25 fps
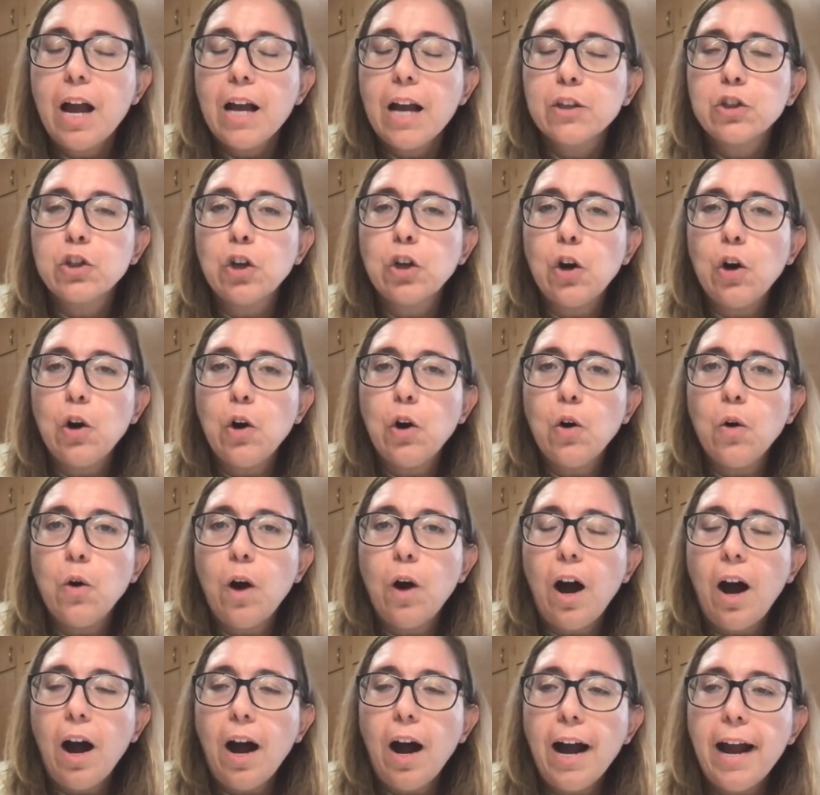
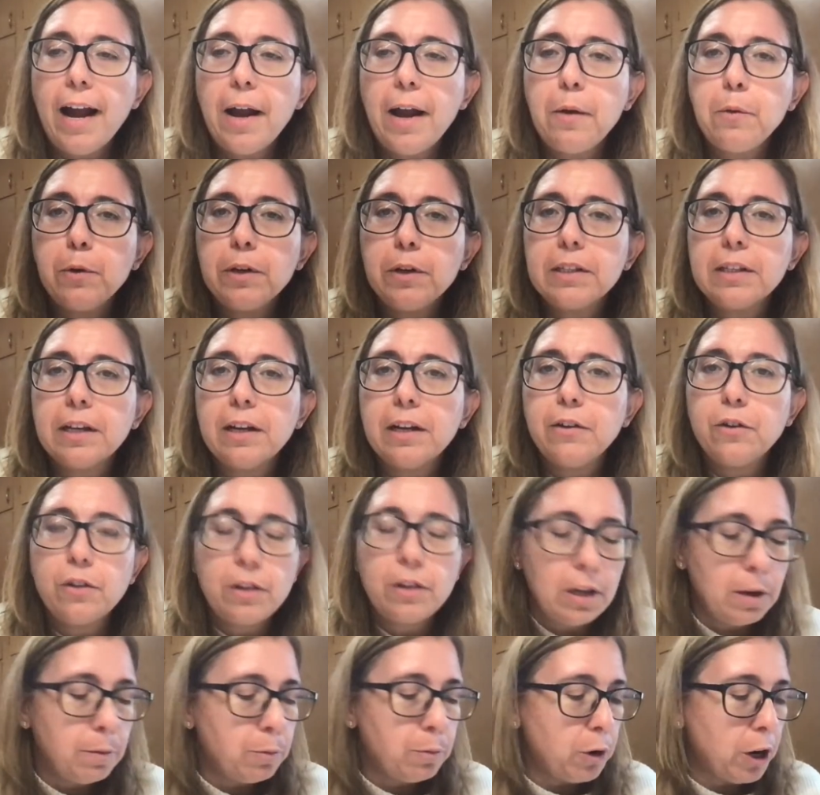So I was under
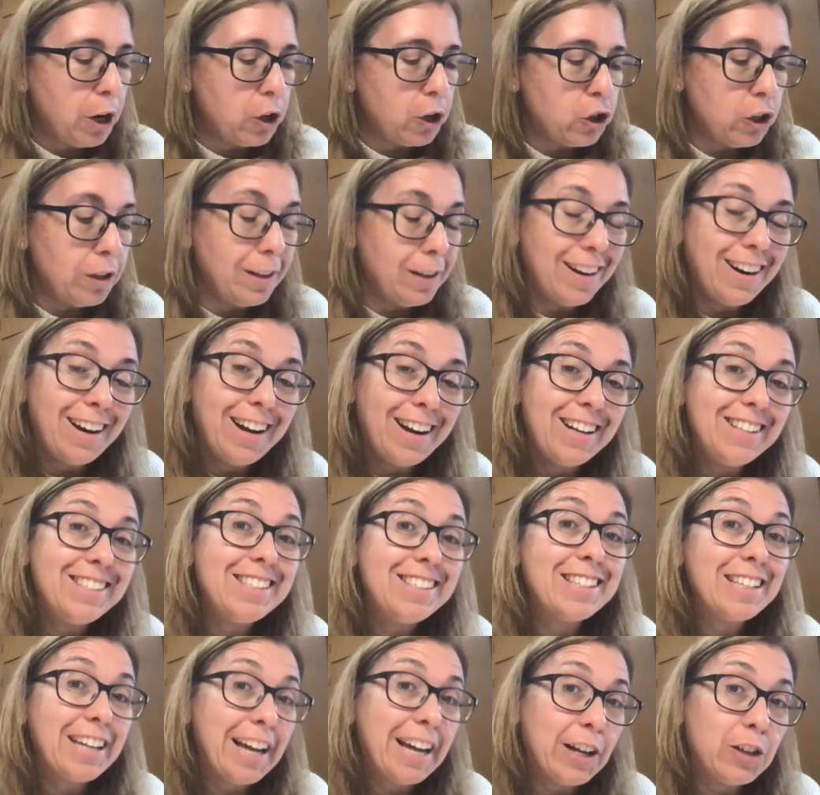the impression that I had
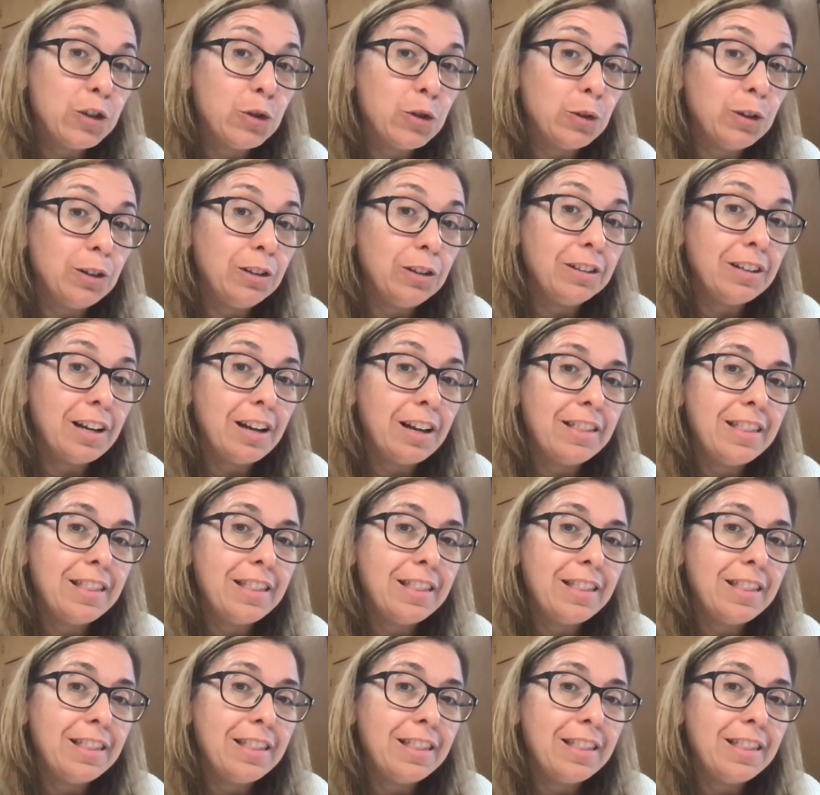scheduled